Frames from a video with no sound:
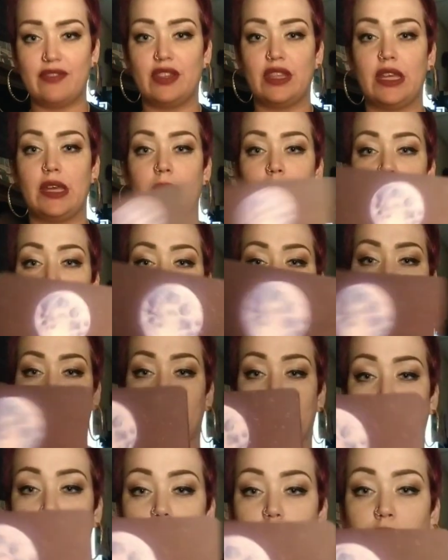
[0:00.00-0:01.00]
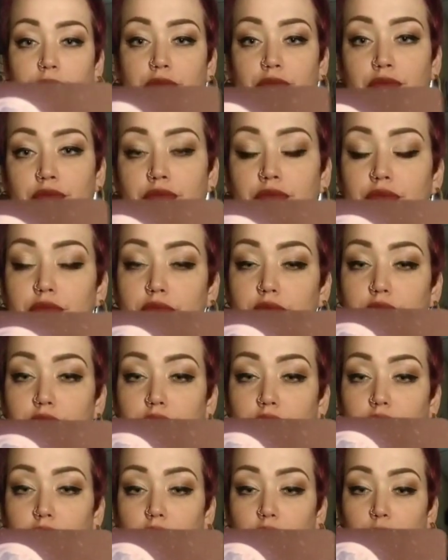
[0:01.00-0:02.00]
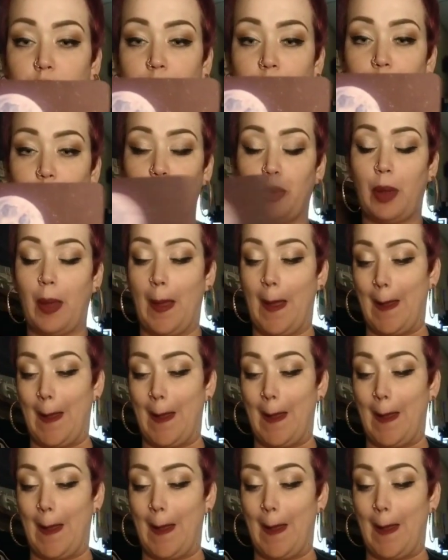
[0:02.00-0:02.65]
in the impossible. Blue moon.